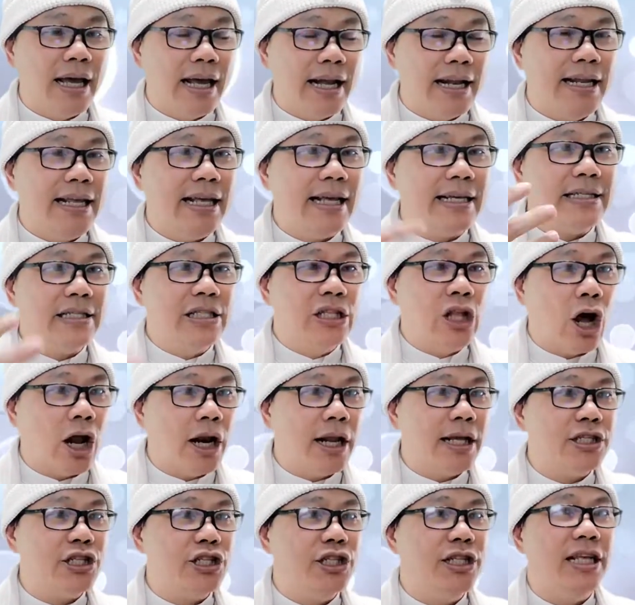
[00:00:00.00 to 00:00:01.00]
this
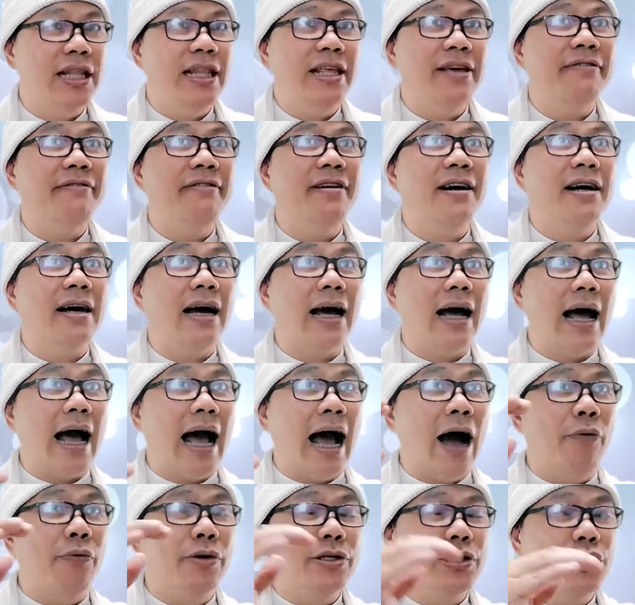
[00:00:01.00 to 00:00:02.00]
knowledge, deliver
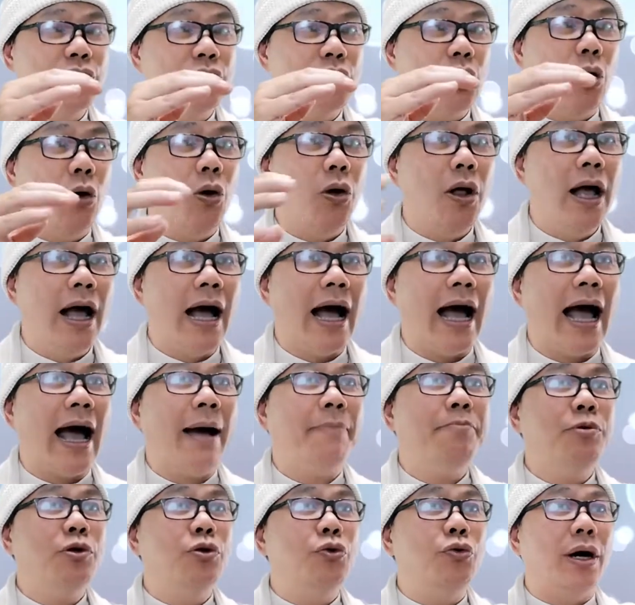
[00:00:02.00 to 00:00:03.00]
our soul
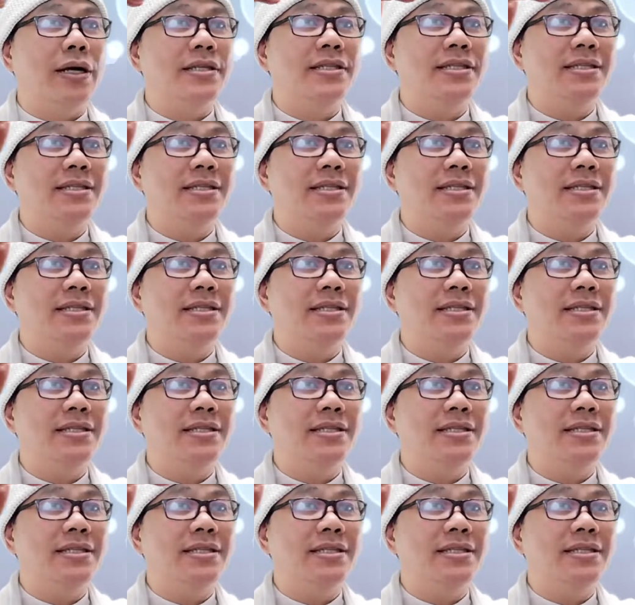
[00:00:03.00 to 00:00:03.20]
up to a